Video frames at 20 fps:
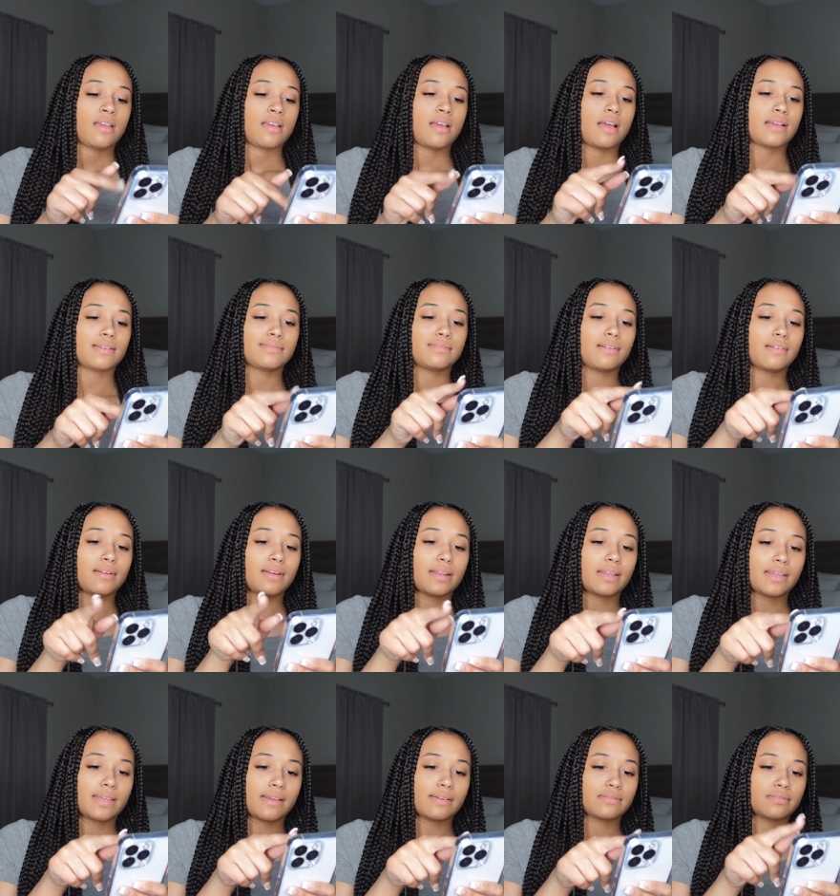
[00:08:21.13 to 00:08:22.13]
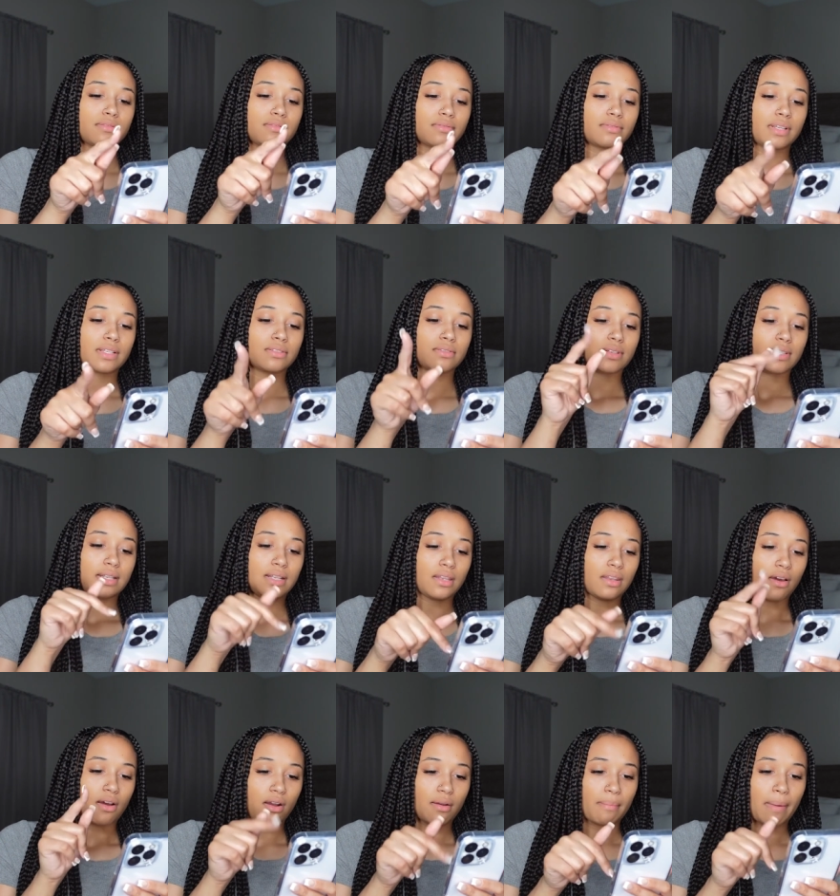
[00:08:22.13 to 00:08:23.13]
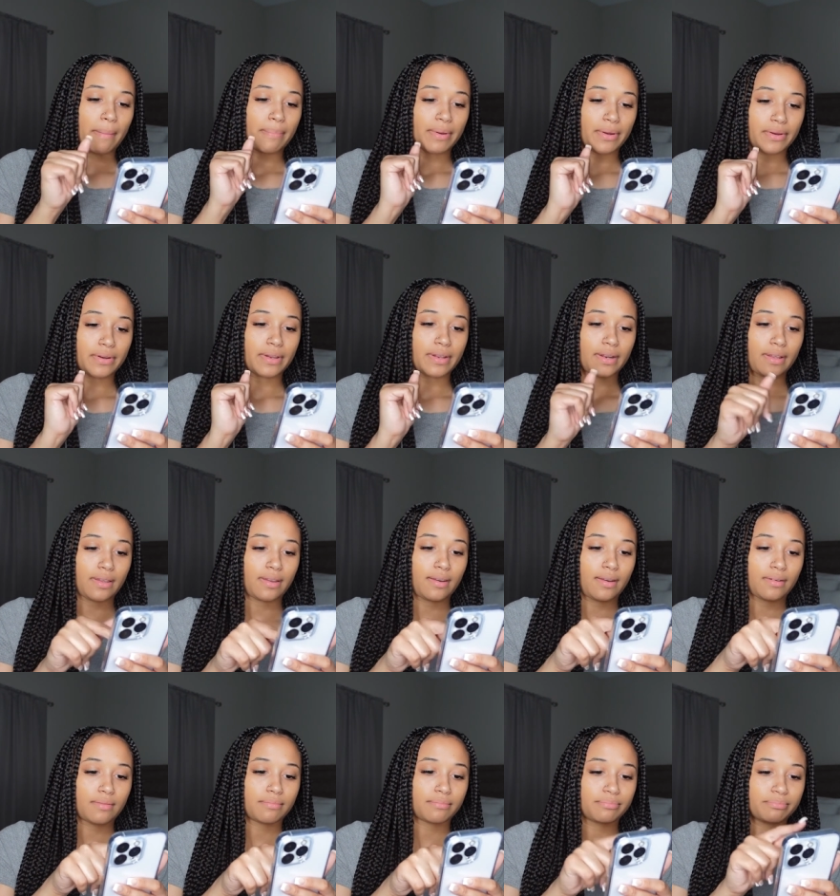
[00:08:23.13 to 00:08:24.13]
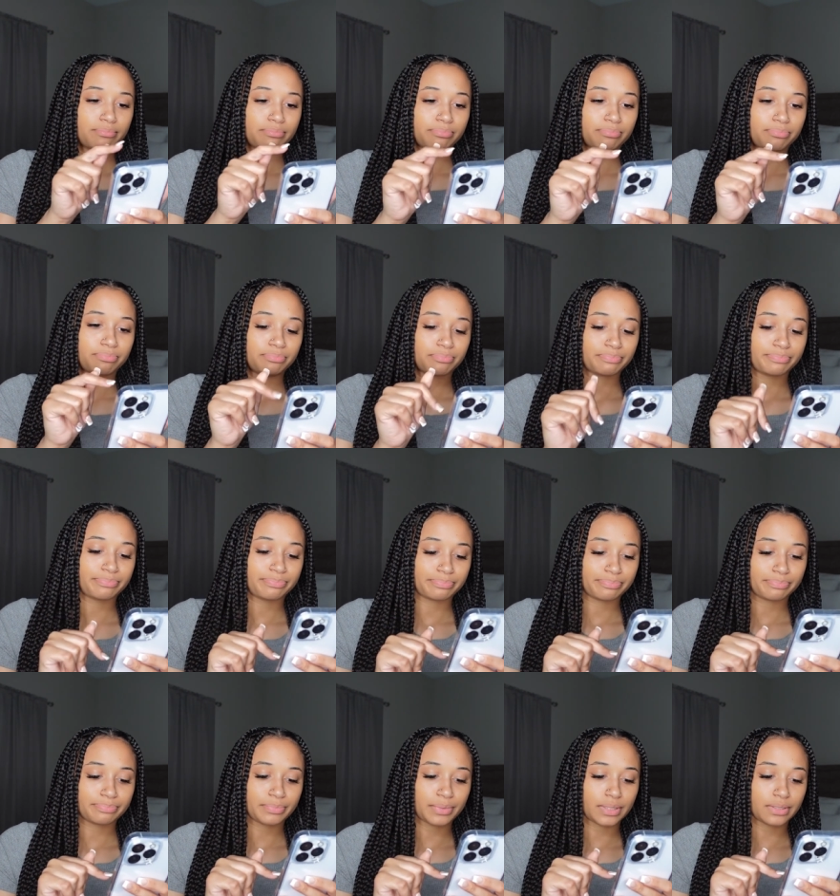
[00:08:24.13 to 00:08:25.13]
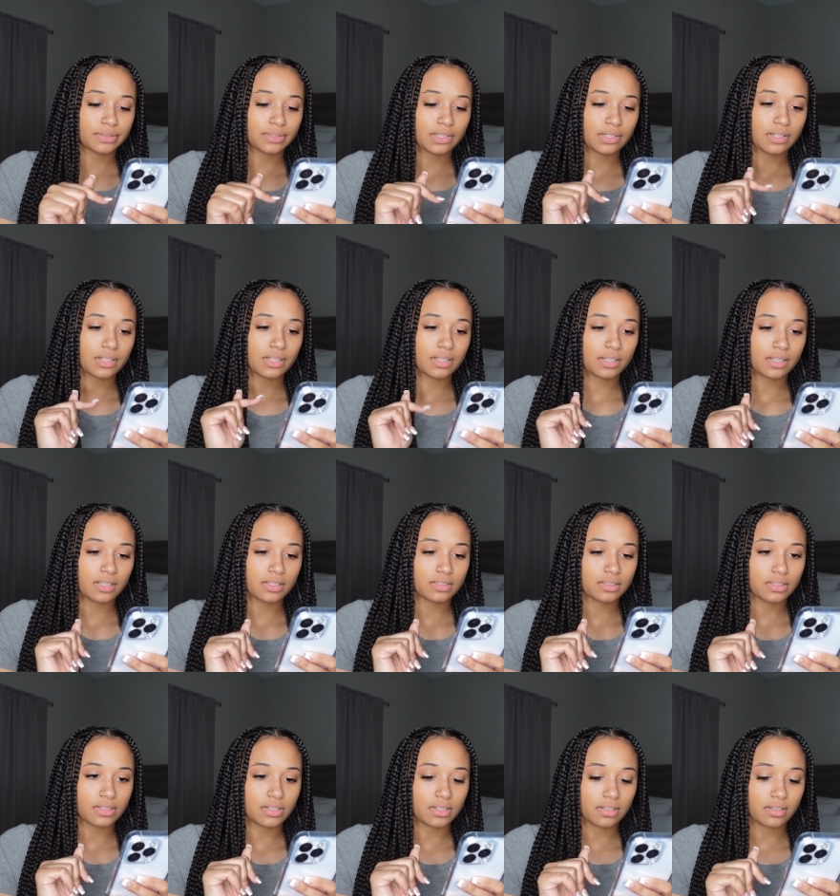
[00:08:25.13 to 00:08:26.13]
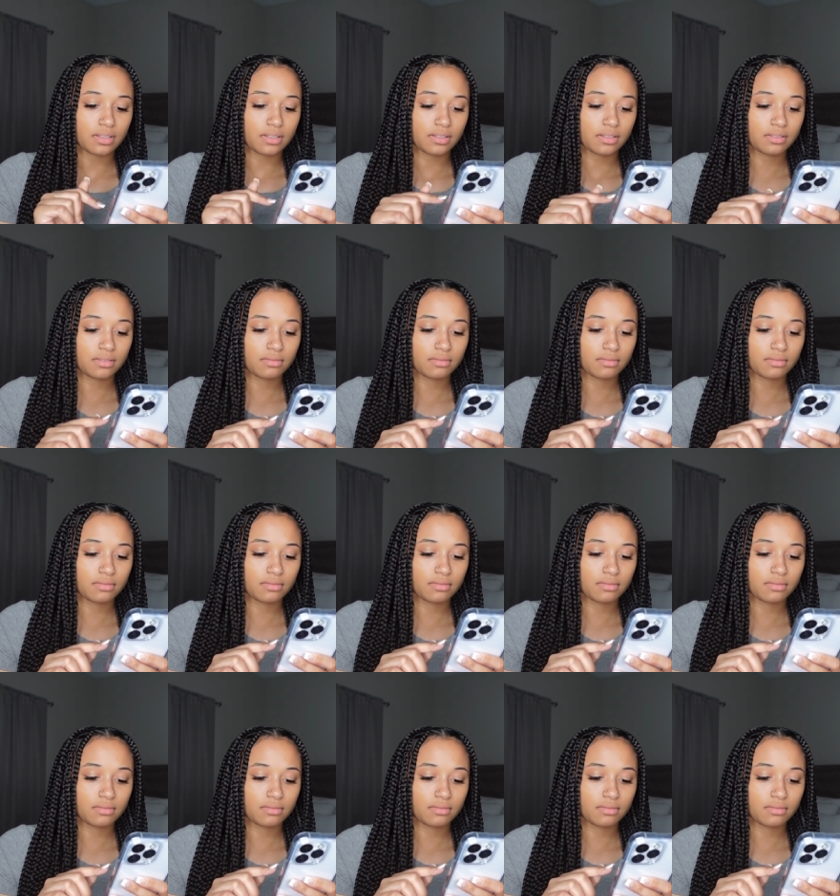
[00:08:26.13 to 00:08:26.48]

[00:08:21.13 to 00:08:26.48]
I started it yesterday, so I need to log my period in. I started it yesterday.